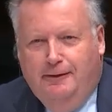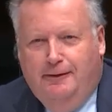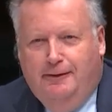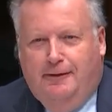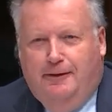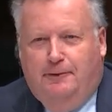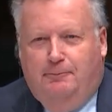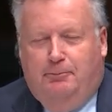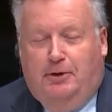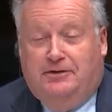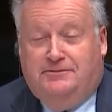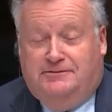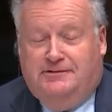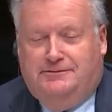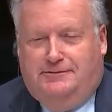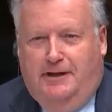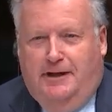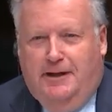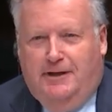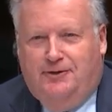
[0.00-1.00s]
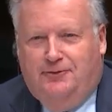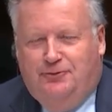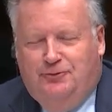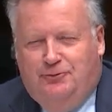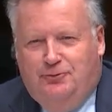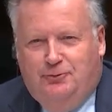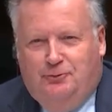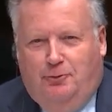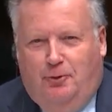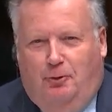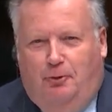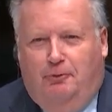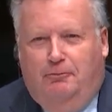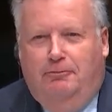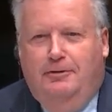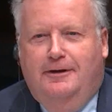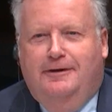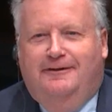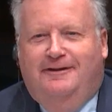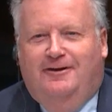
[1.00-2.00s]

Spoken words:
But today, as you know,